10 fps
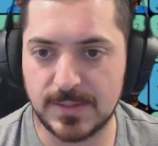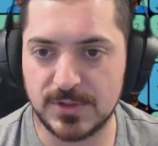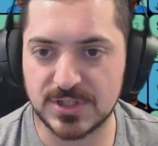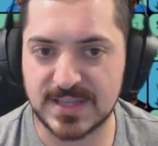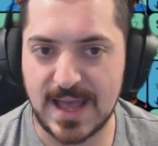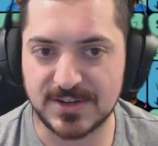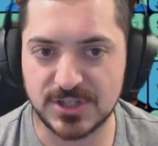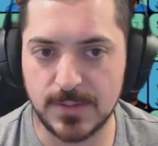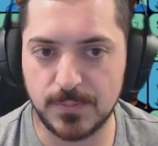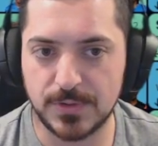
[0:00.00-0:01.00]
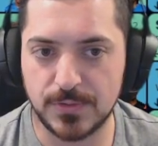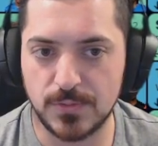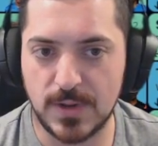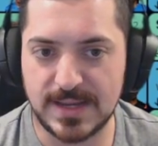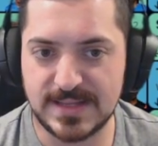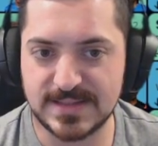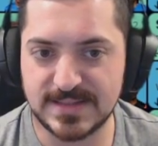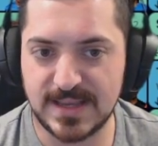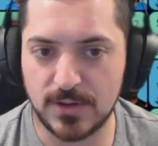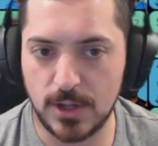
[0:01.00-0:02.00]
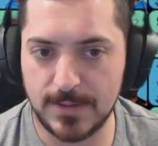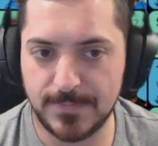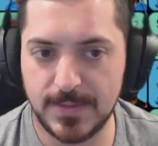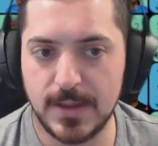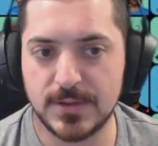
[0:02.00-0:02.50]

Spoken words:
Let me just catch up with who I need to take off.